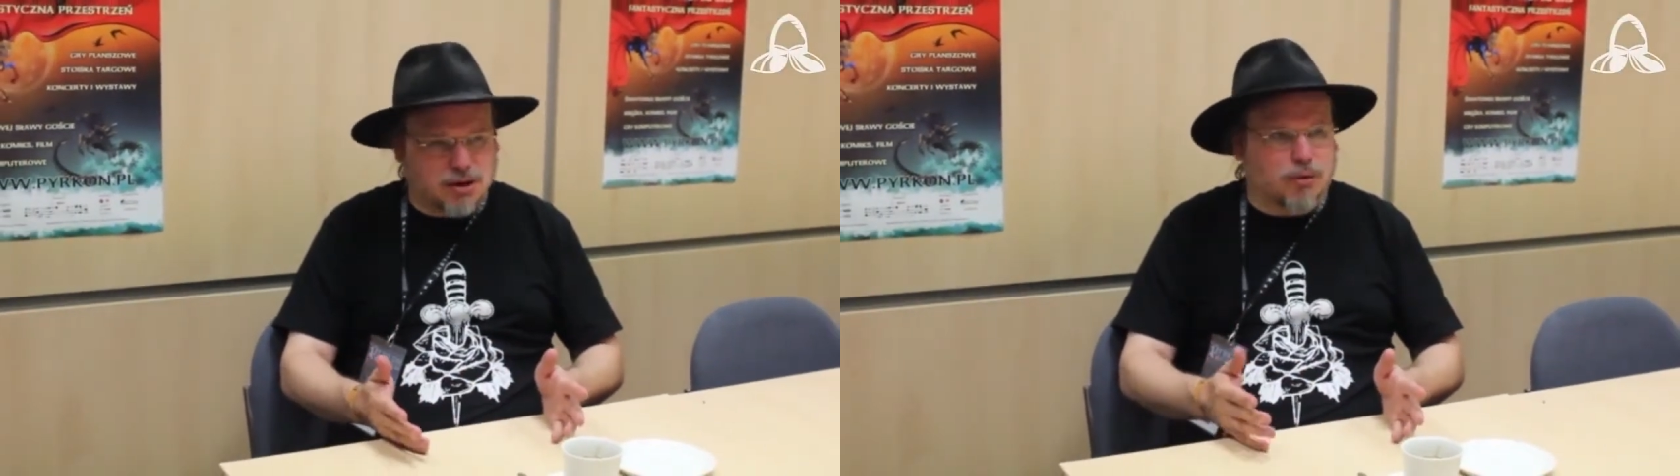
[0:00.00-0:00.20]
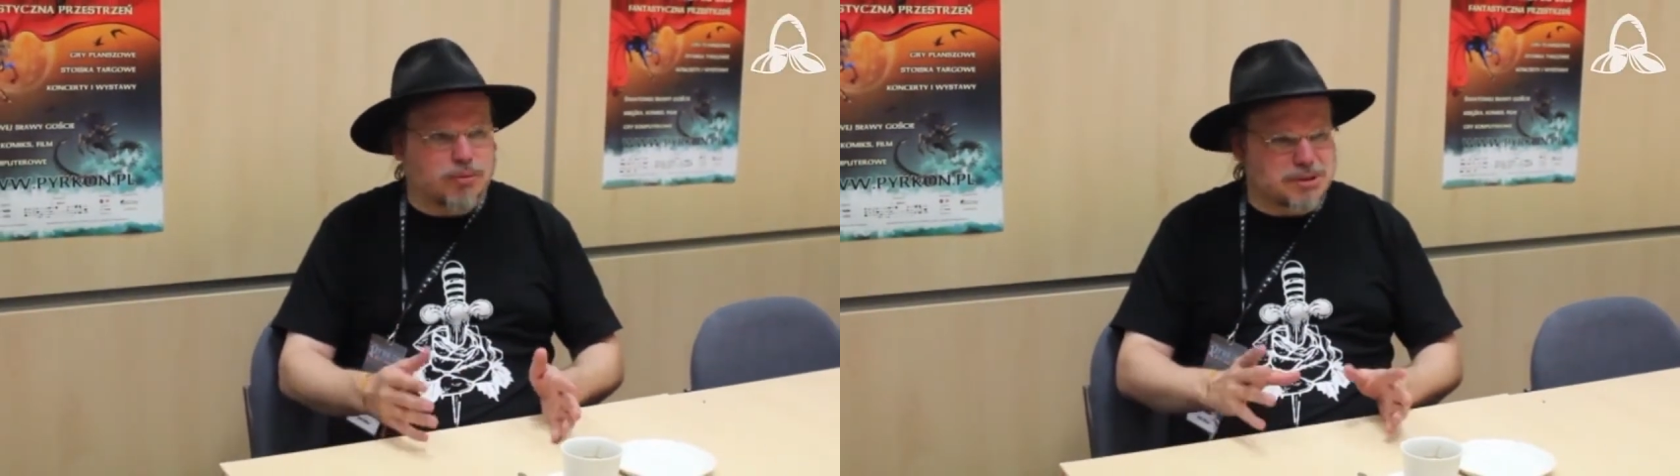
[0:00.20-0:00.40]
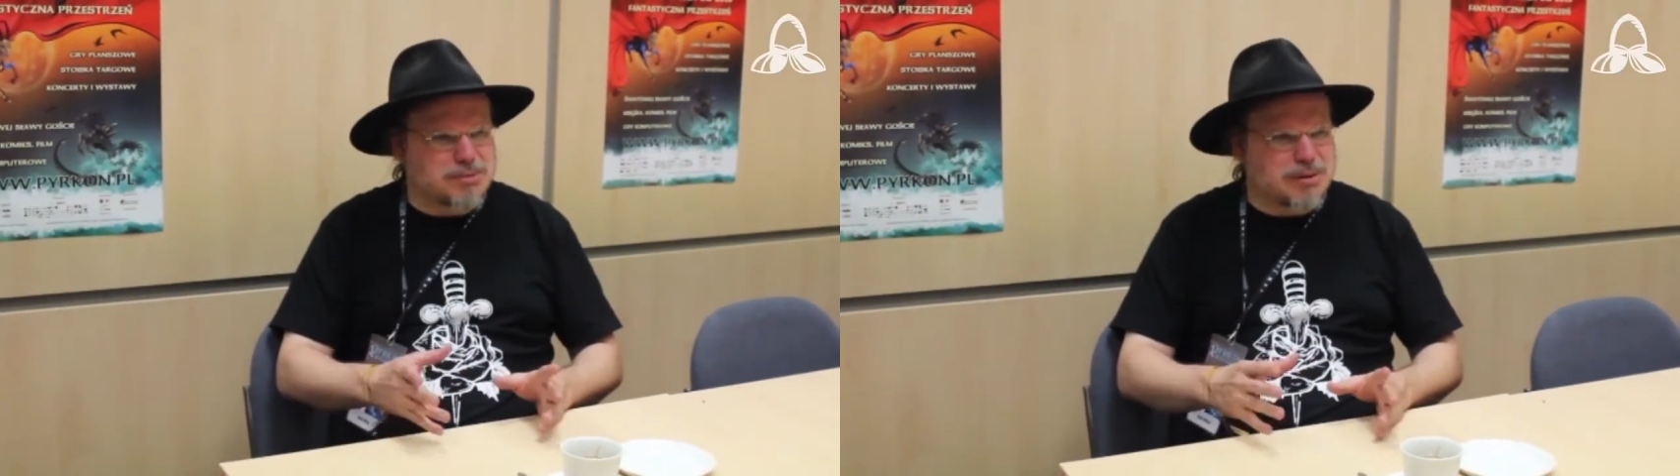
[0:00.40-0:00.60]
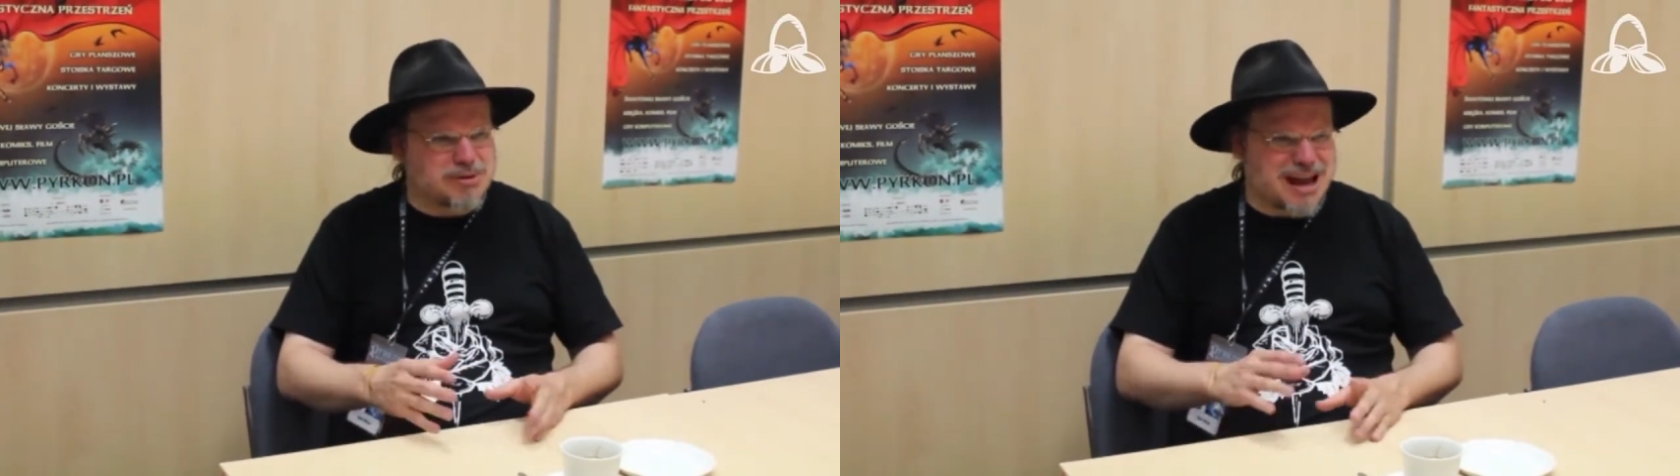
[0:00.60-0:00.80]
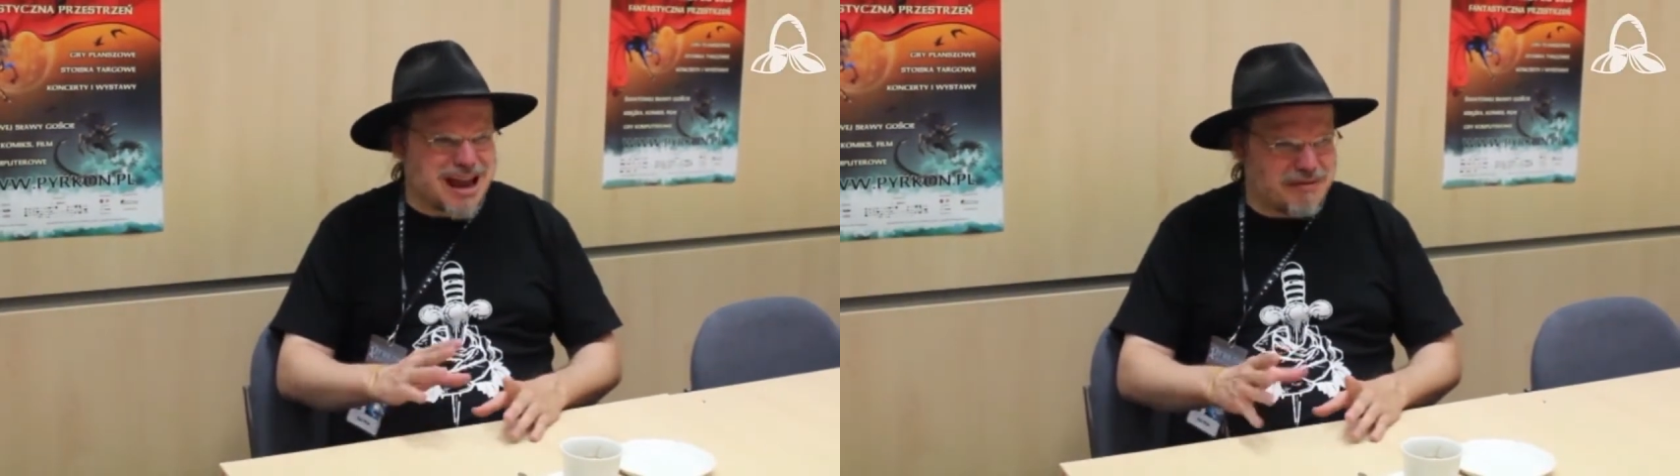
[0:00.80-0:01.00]
You know,
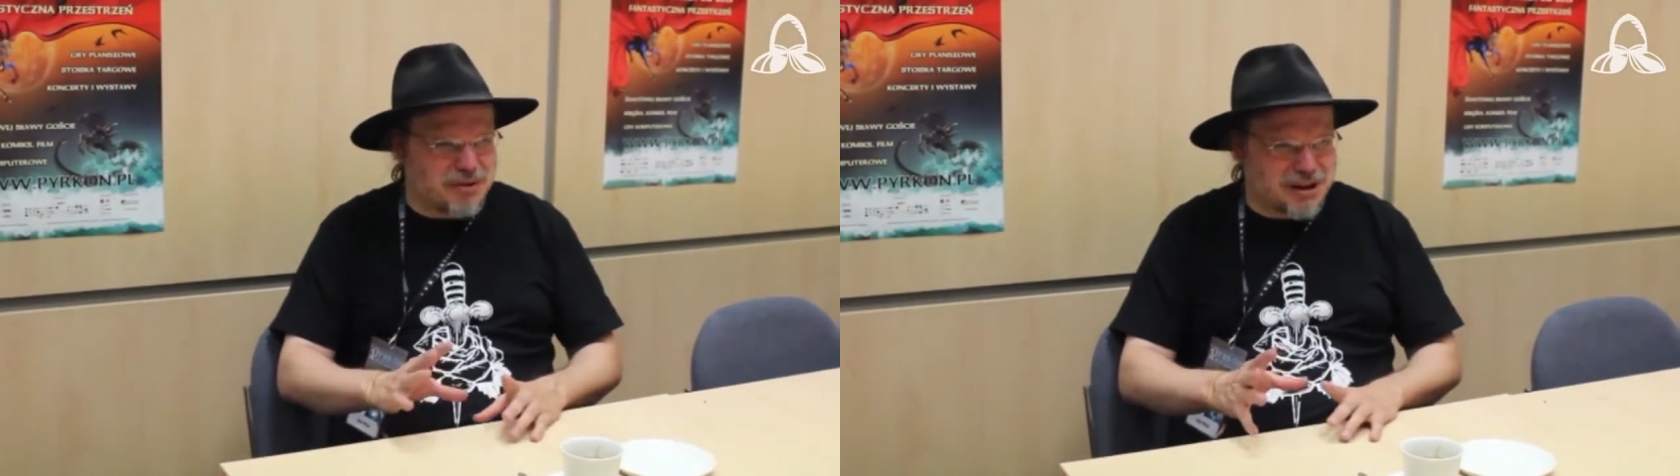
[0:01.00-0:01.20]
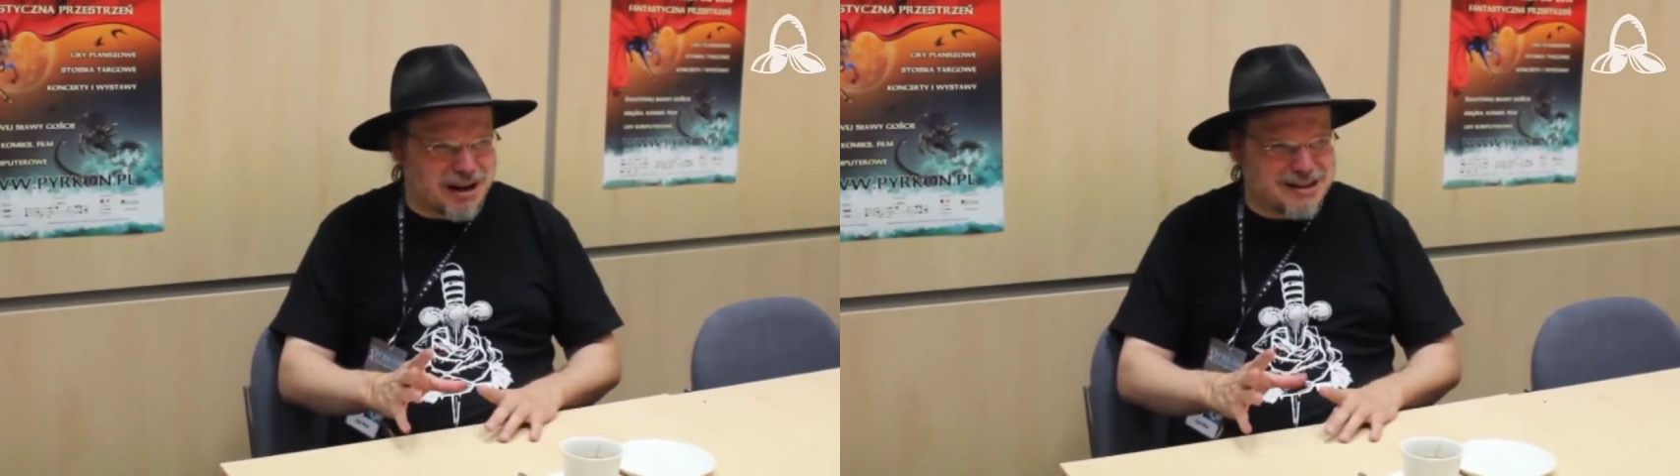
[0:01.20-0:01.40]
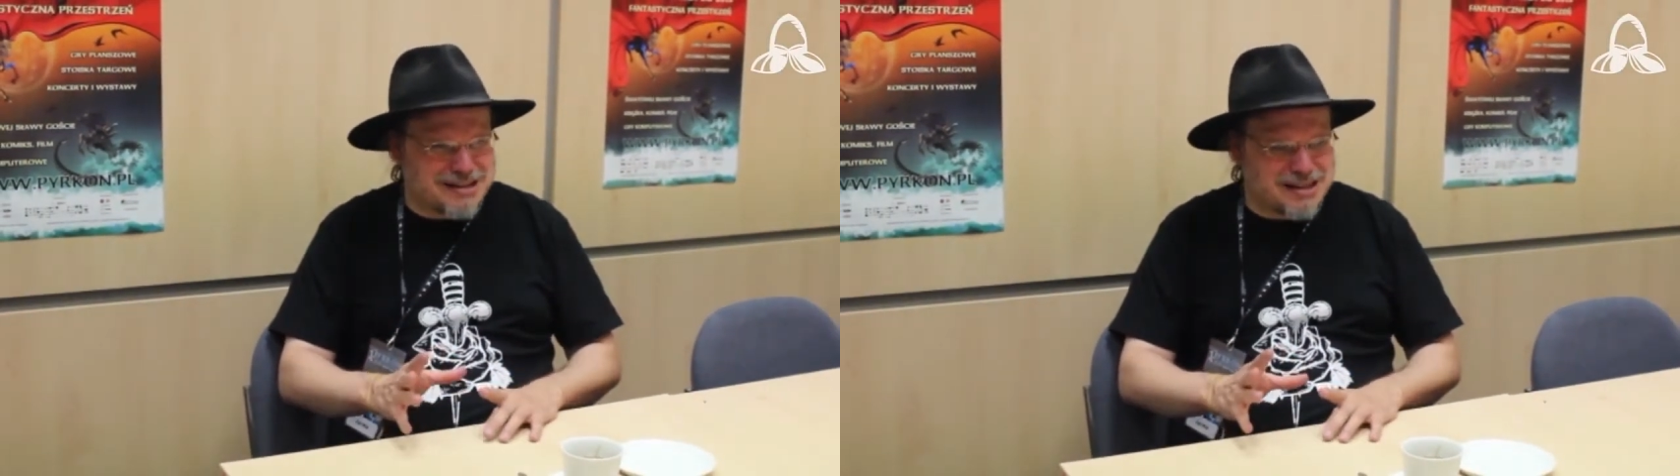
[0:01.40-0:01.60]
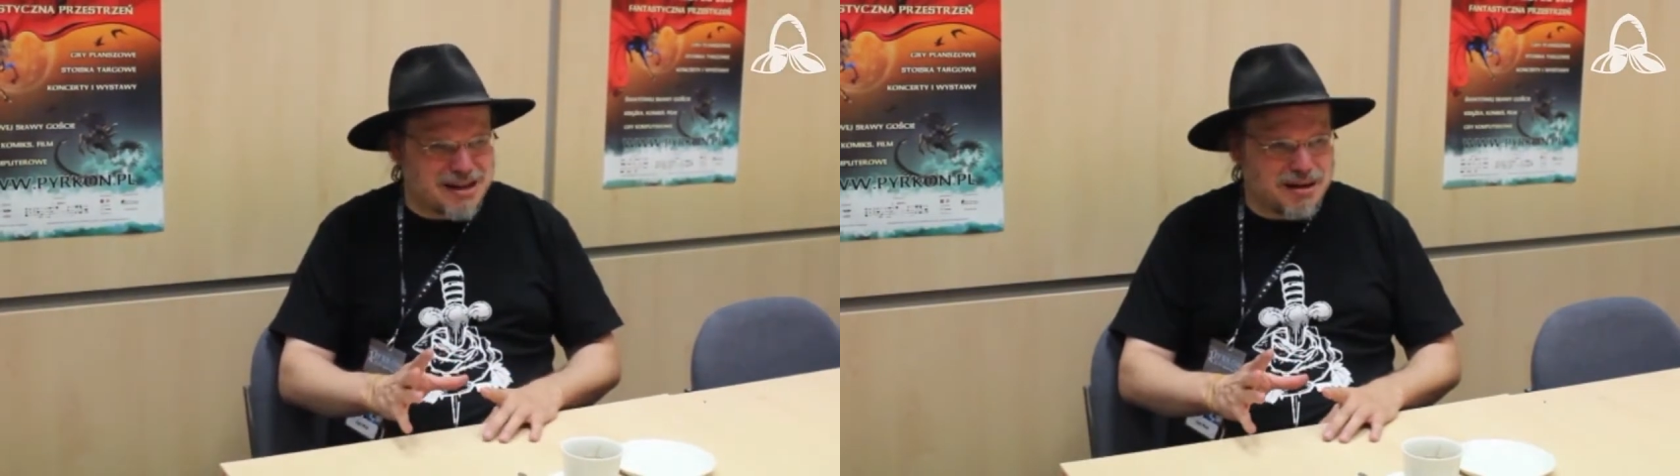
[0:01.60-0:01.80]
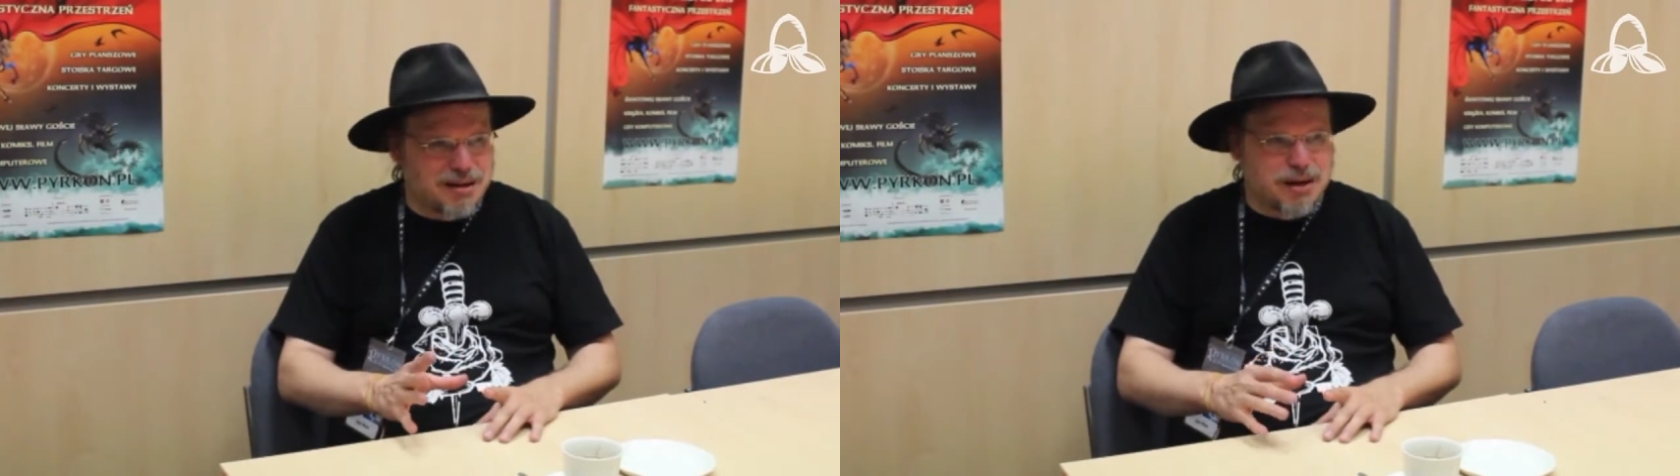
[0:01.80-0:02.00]
sometimes I have an
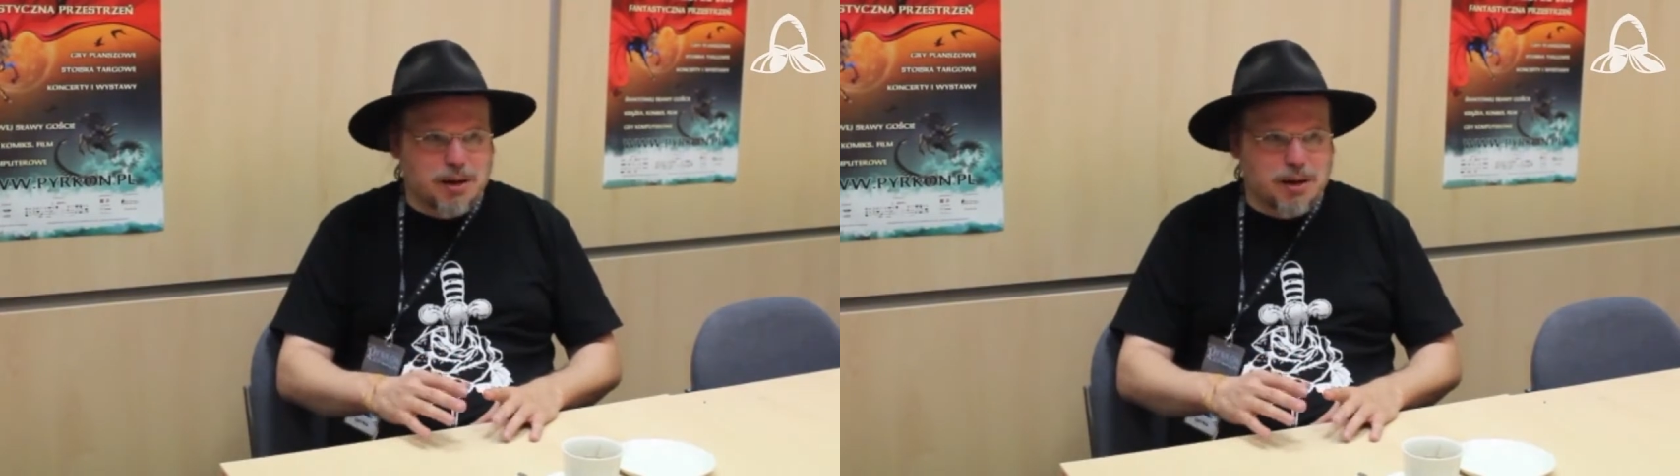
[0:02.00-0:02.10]
idea,